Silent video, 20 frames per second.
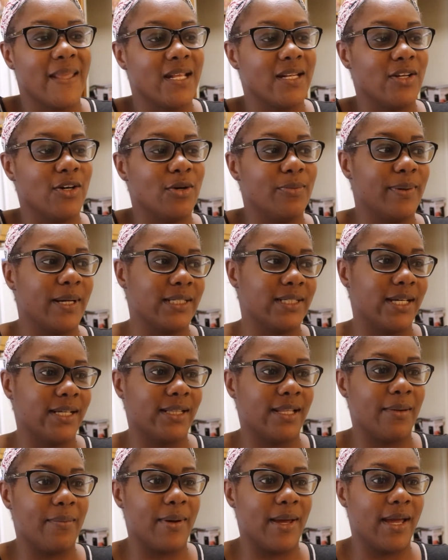Nope, I take
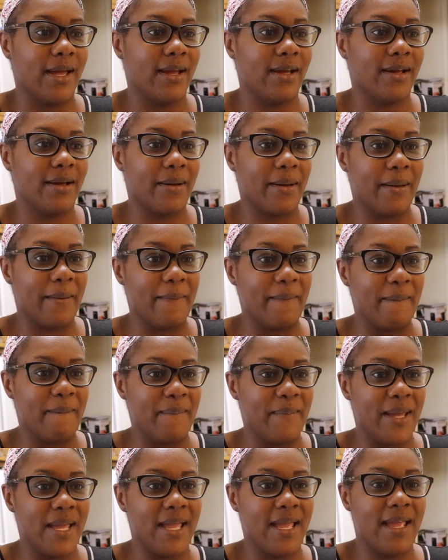that back.
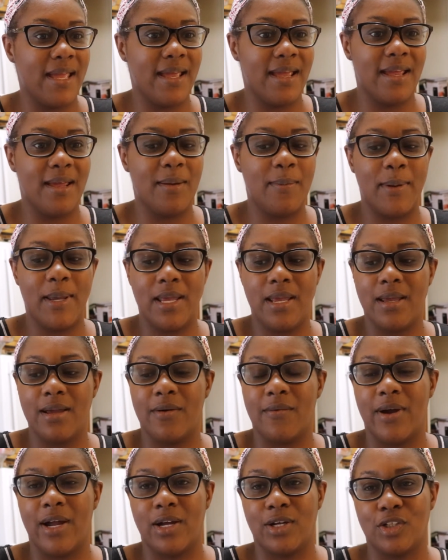Maybe
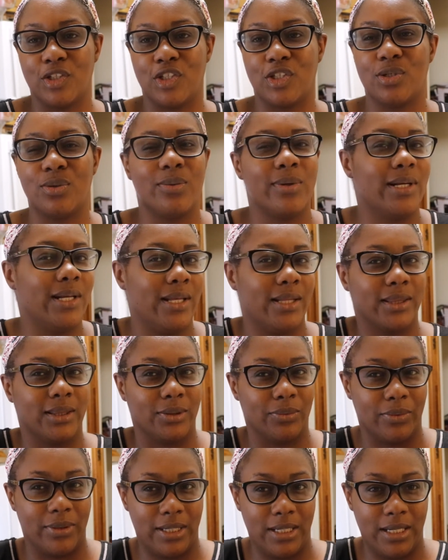around
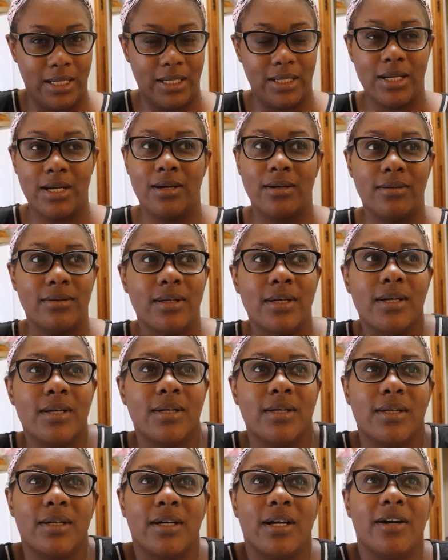23, no,
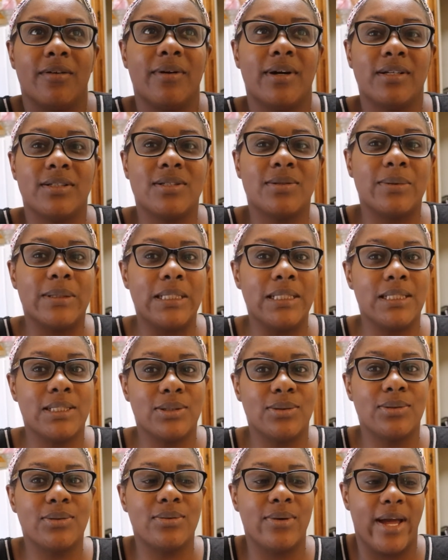around
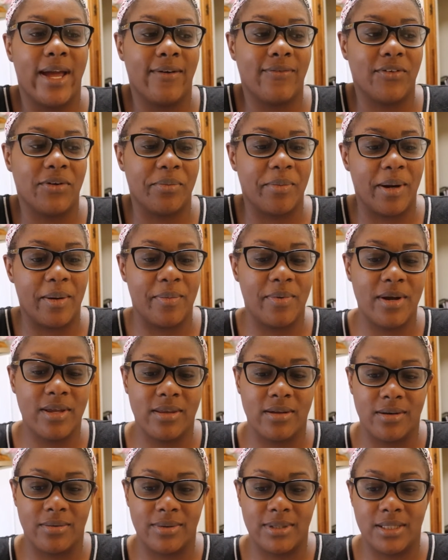22, after my
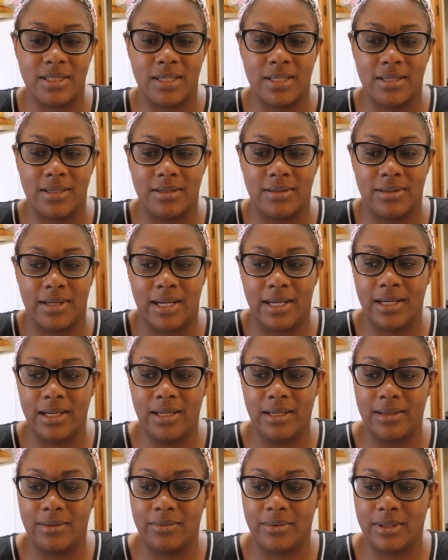brother was killed. I
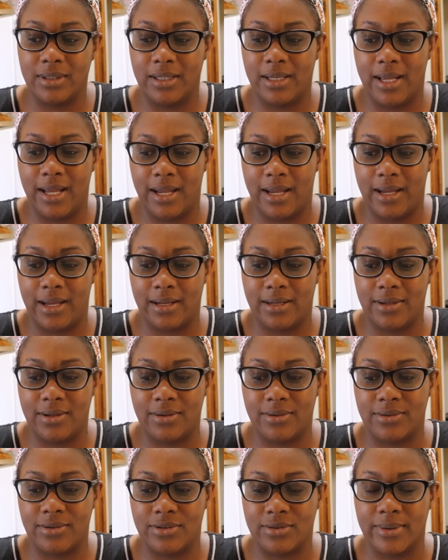ain't really had
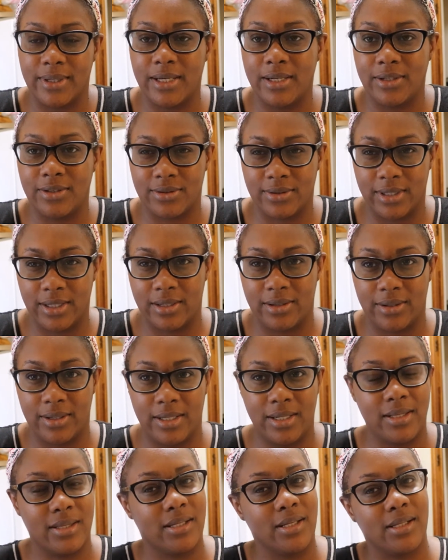no drink or
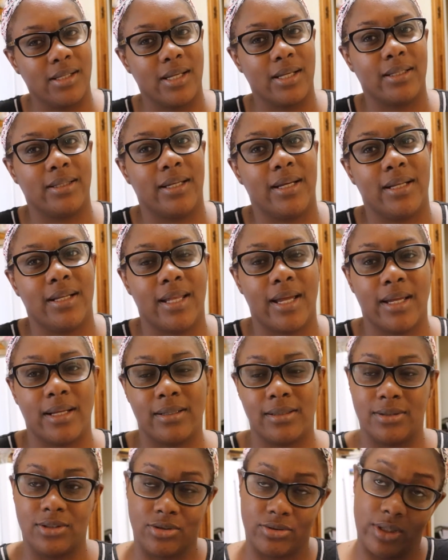anything like that, like
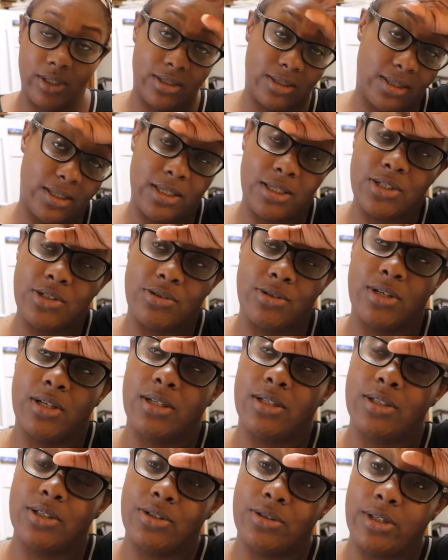drink to get
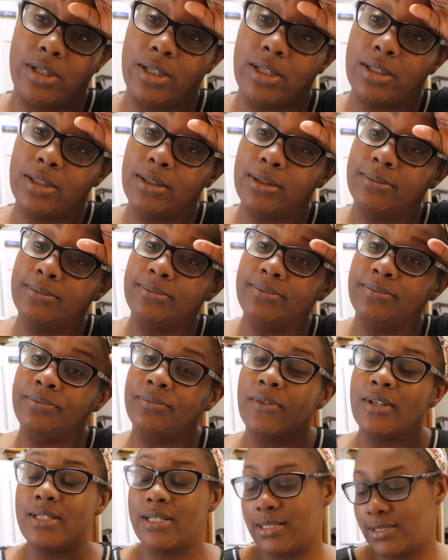drunk drink,
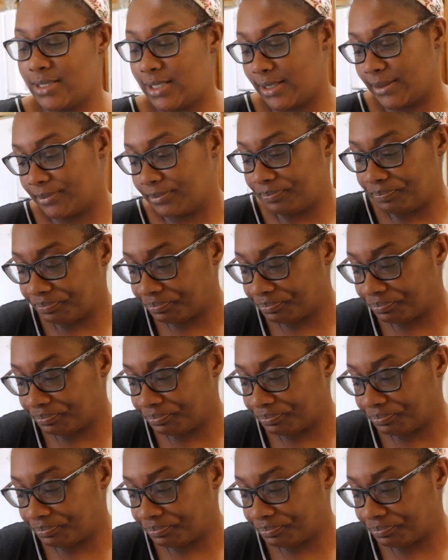since then.